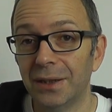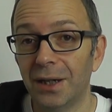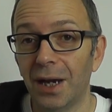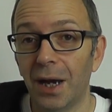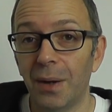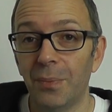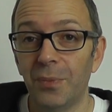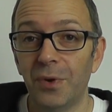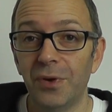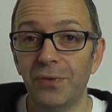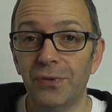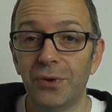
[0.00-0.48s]

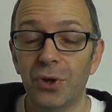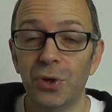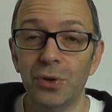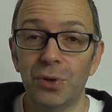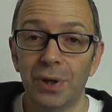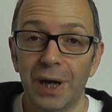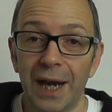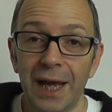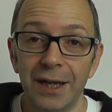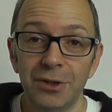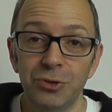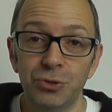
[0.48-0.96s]
And with
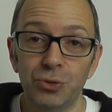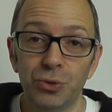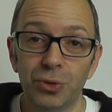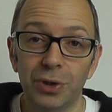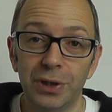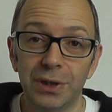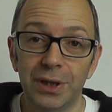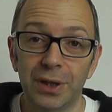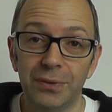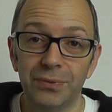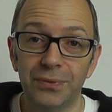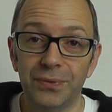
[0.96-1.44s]
Google
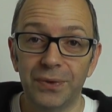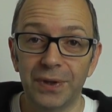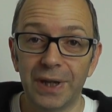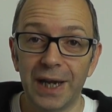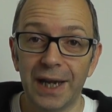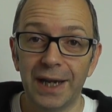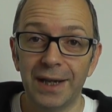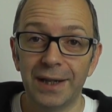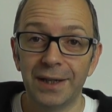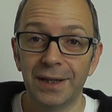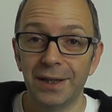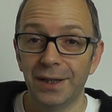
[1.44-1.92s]
Android, don't
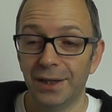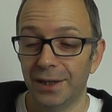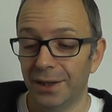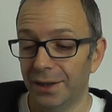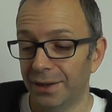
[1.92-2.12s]
forget,